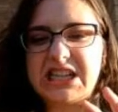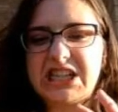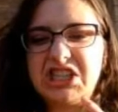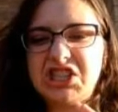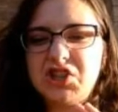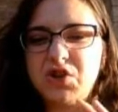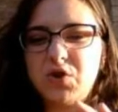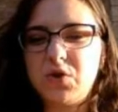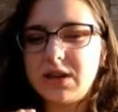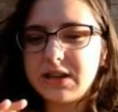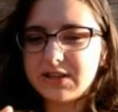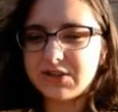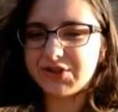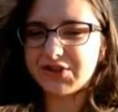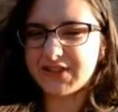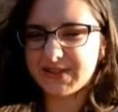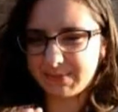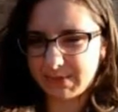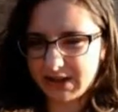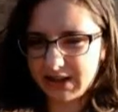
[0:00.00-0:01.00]
control on
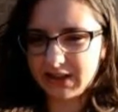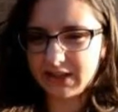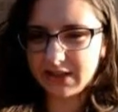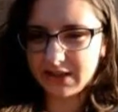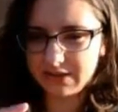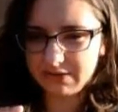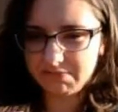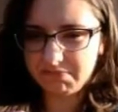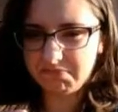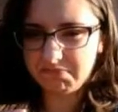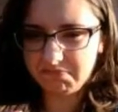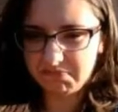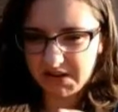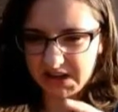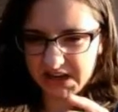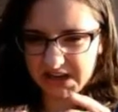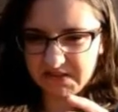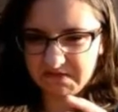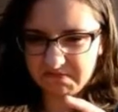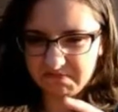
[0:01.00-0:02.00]
just spreading,
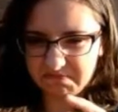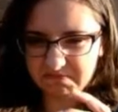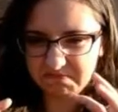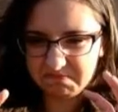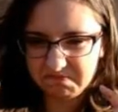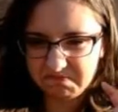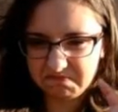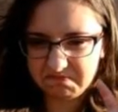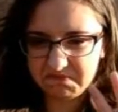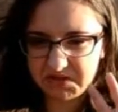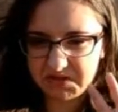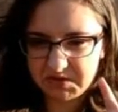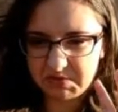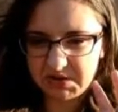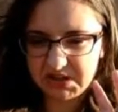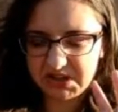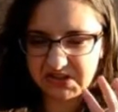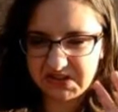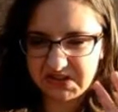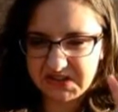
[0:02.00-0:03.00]
just
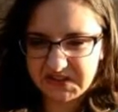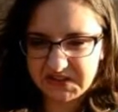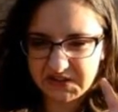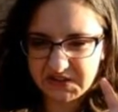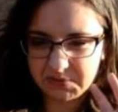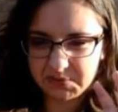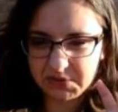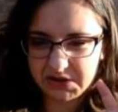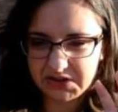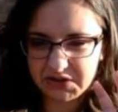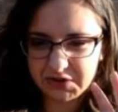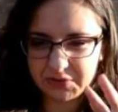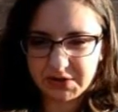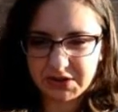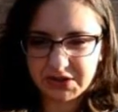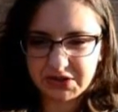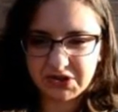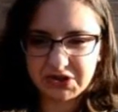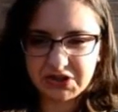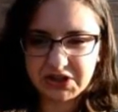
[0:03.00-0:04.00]
make sure it doesn't spread too
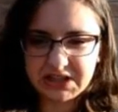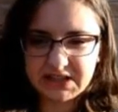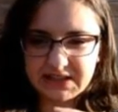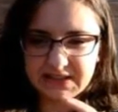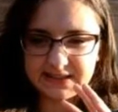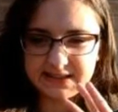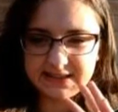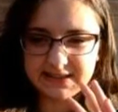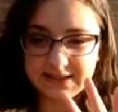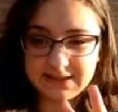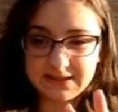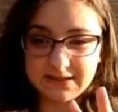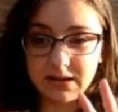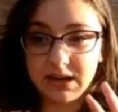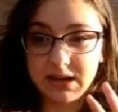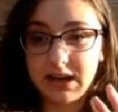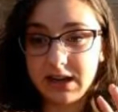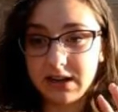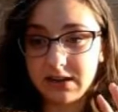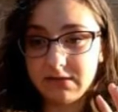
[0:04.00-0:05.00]
much, because it's
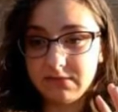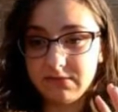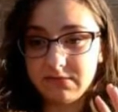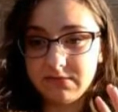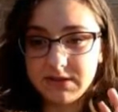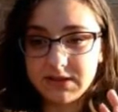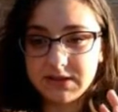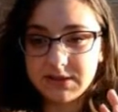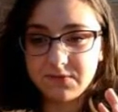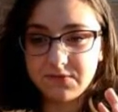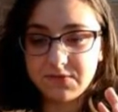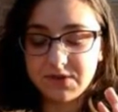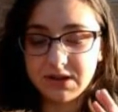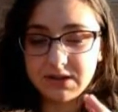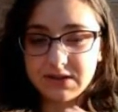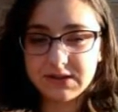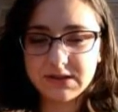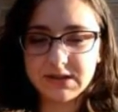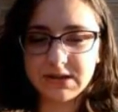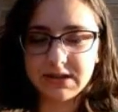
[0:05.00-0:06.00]

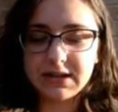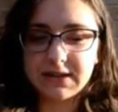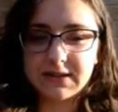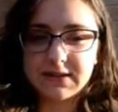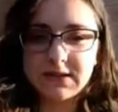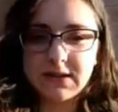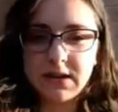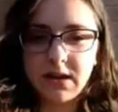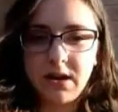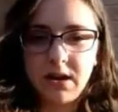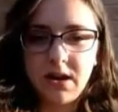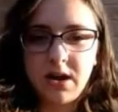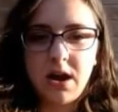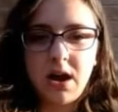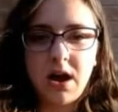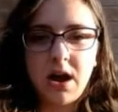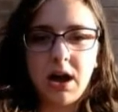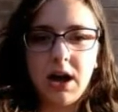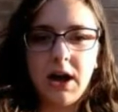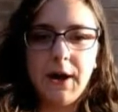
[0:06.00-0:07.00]
very serious.
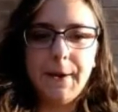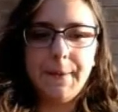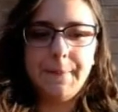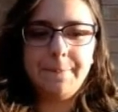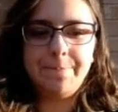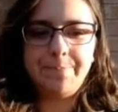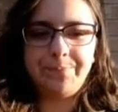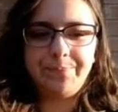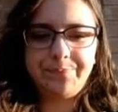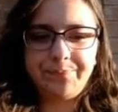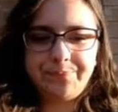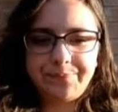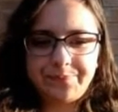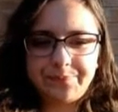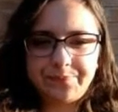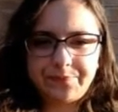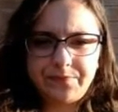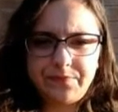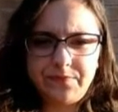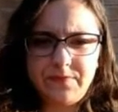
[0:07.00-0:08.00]
I
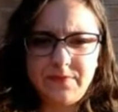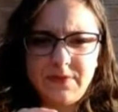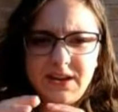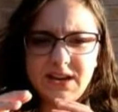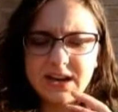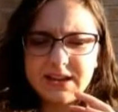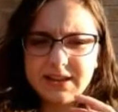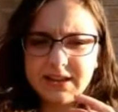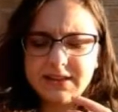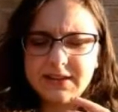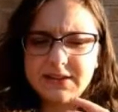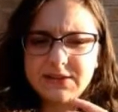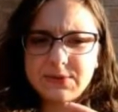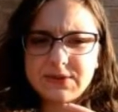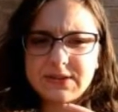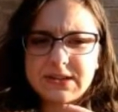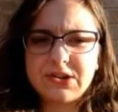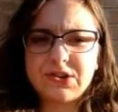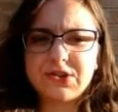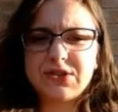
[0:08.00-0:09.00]
thought this
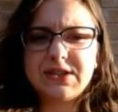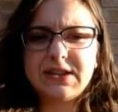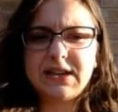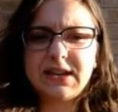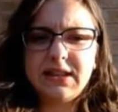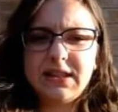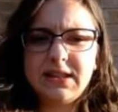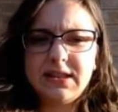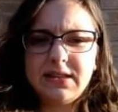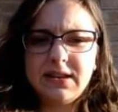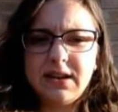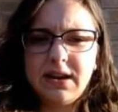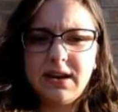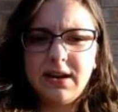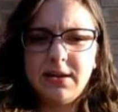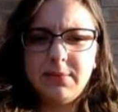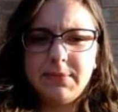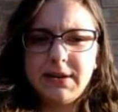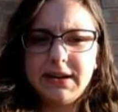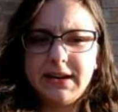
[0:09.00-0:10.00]
was interesting.
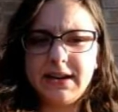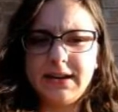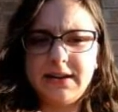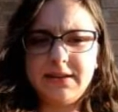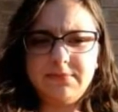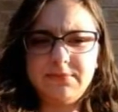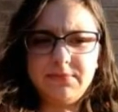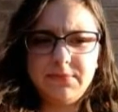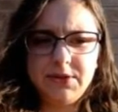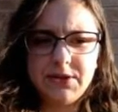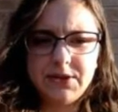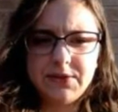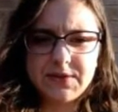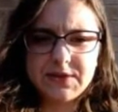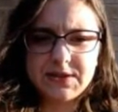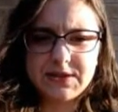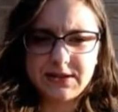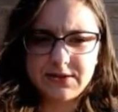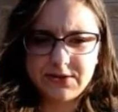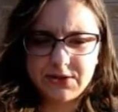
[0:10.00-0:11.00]
Again,
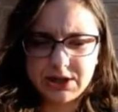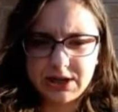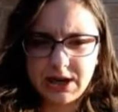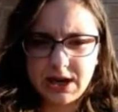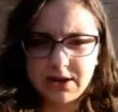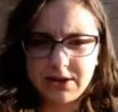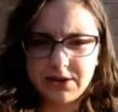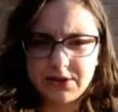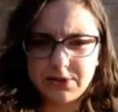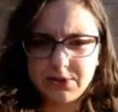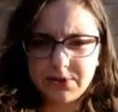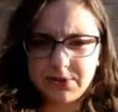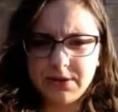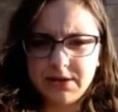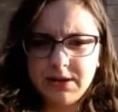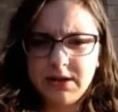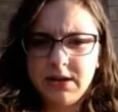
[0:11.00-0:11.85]
University of Chicago